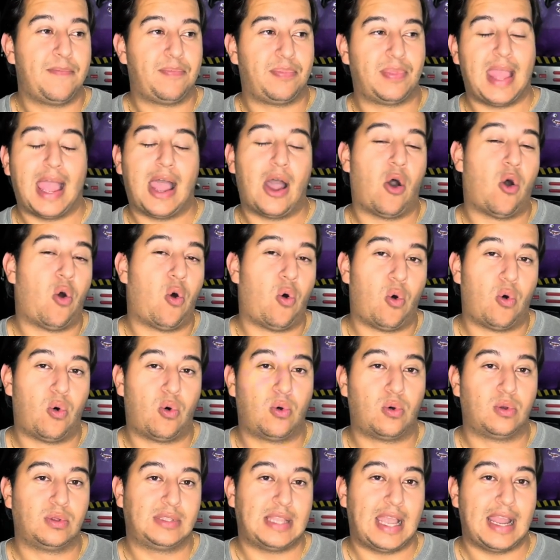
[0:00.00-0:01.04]
that
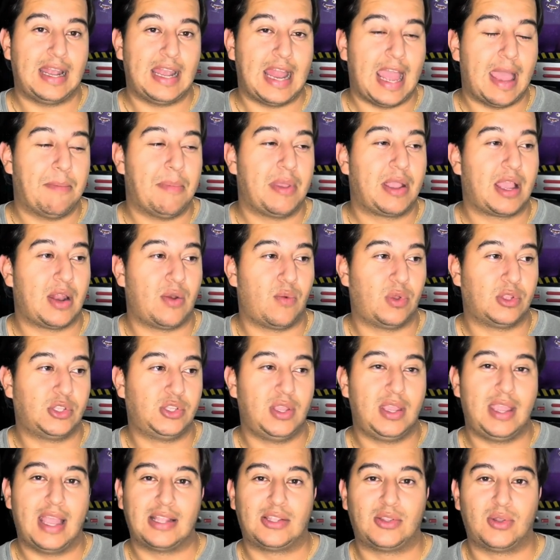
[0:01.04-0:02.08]
whole dynamic. And once
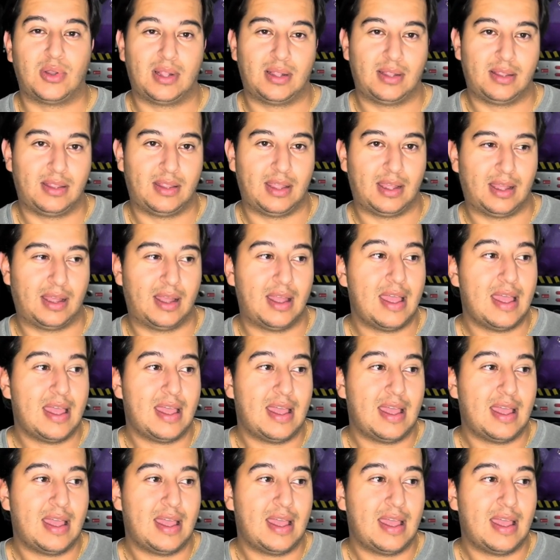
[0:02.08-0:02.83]
you get to the